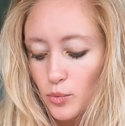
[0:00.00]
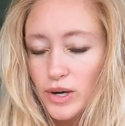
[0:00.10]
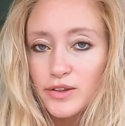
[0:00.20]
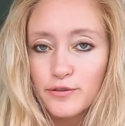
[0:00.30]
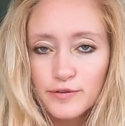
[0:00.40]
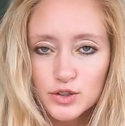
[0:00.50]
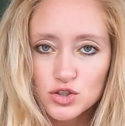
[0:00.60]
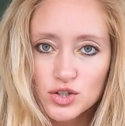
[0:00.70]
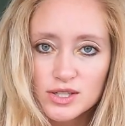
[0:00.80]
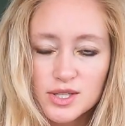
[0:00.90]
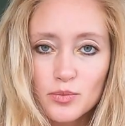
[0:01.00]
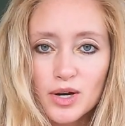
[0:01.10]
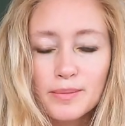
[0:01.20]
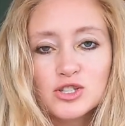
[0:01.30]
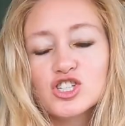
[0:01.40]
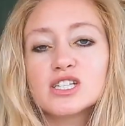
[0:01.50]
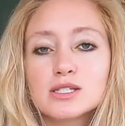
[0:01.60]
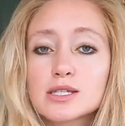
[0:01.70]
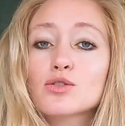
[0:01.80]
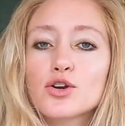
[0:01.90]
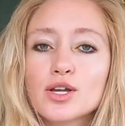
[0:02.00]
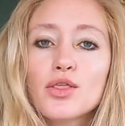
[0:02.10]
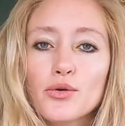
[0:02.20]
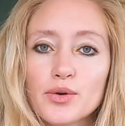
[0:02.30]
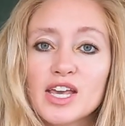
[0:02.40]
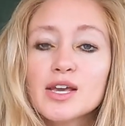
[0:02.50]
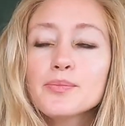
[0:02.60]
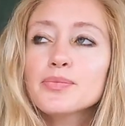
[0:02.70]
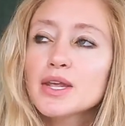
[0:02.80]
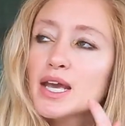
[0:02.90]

one of the first trails I want to mention is 33.